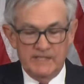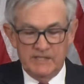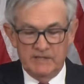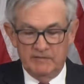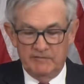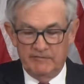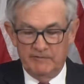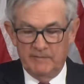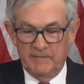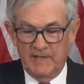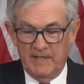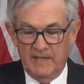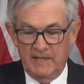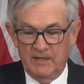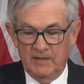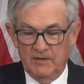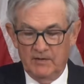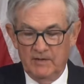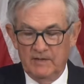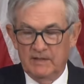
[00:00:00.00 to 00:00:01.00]
lesson from that
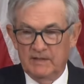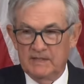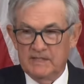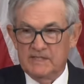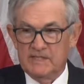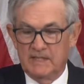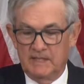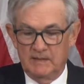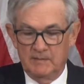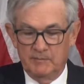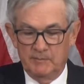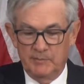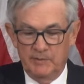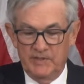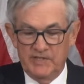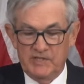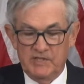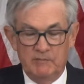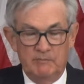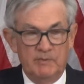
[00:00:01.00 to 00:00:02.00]
era is that
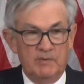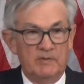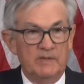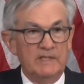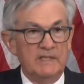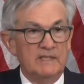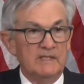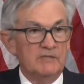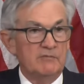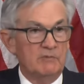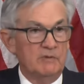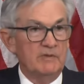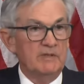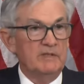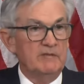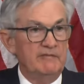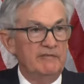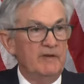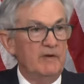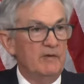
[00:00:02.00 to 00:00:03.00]
price stability is
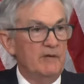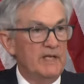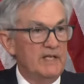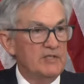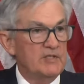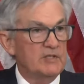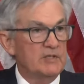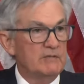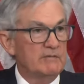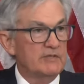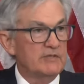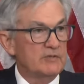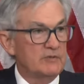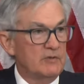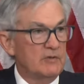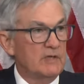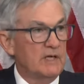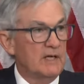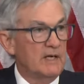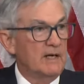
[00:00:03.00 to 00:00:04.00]
really the foundation of a
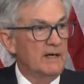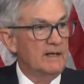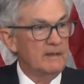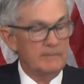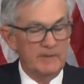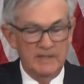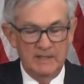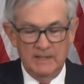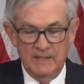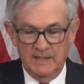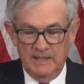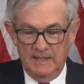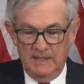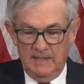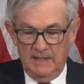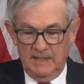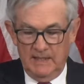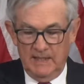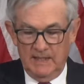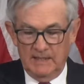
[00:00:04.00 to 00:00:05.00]
strong economy,
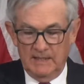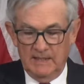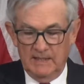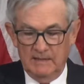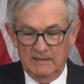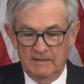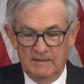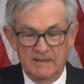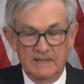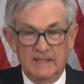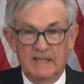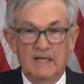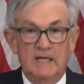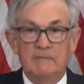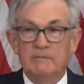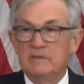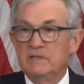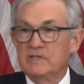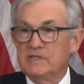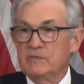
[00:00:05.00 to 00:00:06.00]
and that the
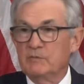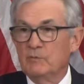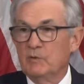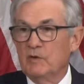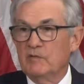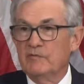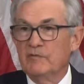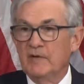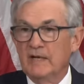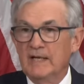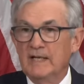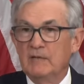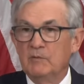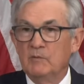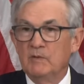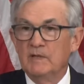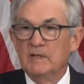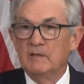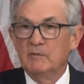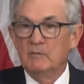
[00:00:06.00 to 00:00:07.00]
economy doesn't work for
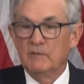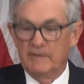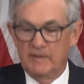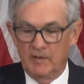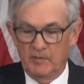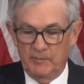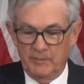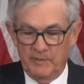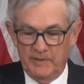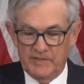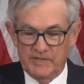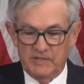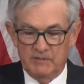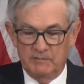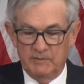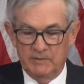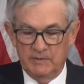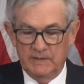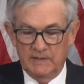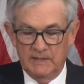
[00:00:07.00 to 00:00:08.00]
anyone without price
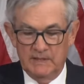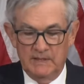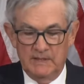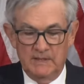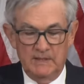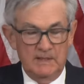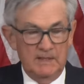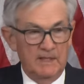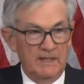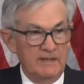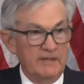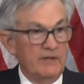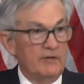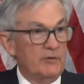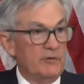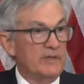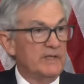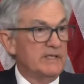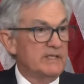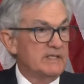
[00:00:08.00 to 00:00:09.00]
stability.
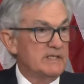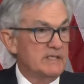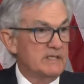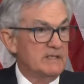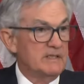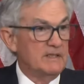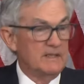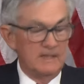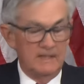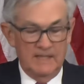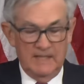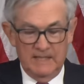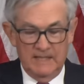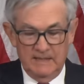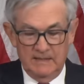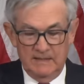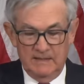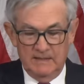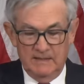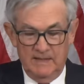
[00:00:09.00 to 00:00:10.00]
Another is
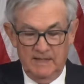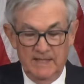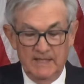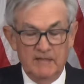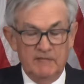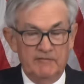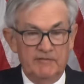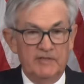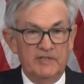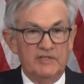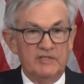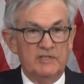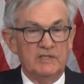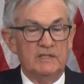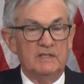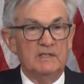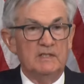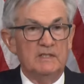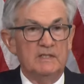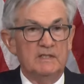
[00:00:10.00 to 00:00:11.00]
that high
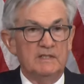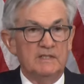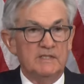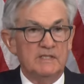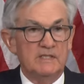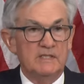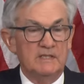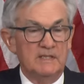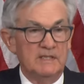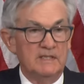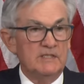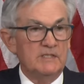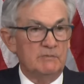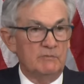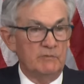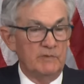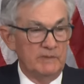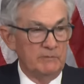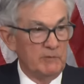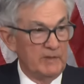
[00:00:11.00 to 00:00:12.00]
inflation is
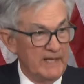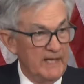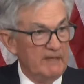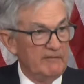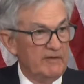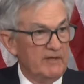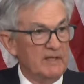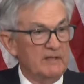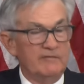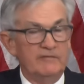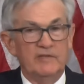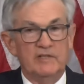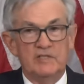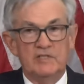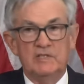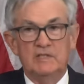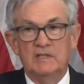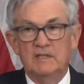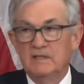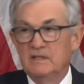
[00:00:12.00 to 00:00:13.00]
when we have high
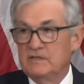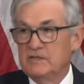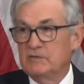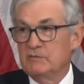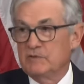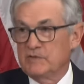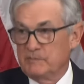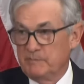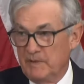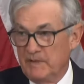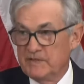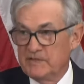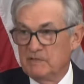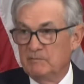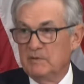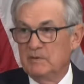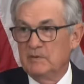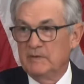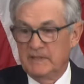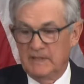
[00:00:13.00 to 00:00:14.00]
inflation, it is the
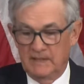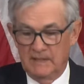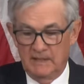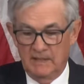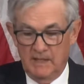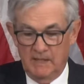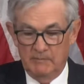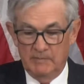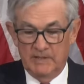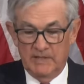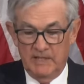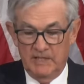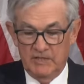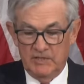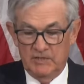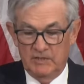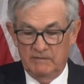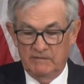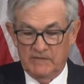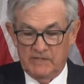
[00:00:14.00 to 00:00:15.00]
responsibility and the
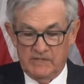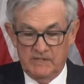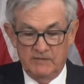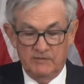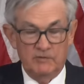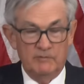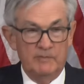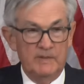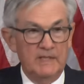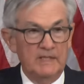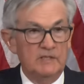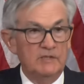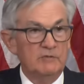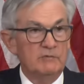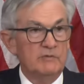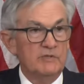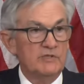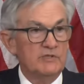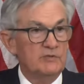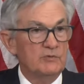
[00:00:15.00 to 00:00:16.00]
obligation of the central bank
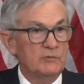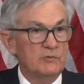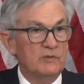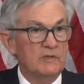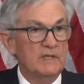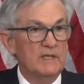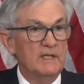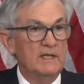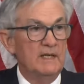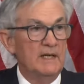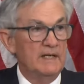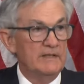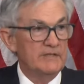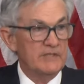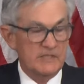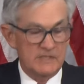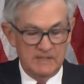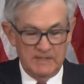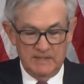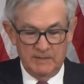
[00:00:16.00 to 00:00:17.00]
to restore and
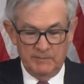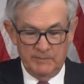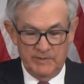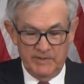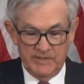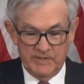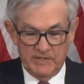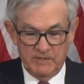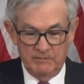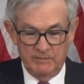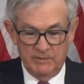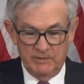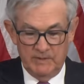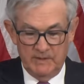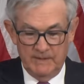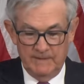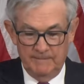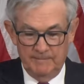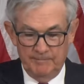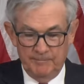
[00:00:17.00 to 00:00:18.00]
sustain price
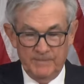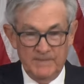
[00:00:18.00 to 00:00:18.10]
stability.